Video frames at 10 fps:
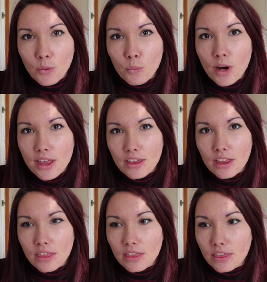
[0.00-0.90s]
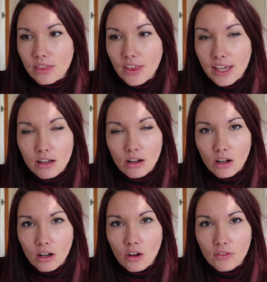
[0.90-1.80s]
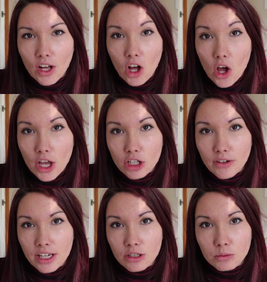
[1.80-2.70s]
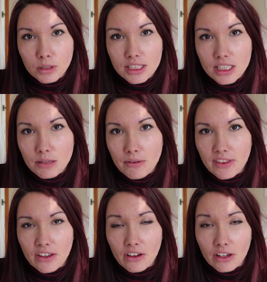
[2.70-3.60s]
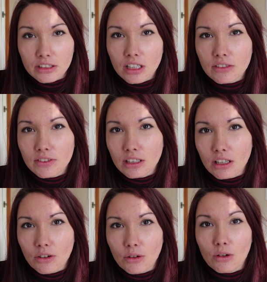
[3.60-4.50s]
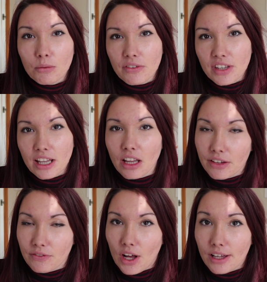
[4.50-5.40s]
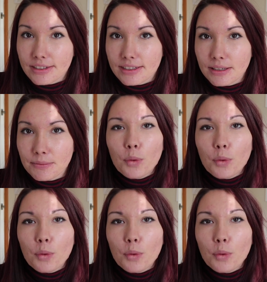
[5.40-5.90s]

whether they are of a high grade quality, whether they're archival or whether they're light fast.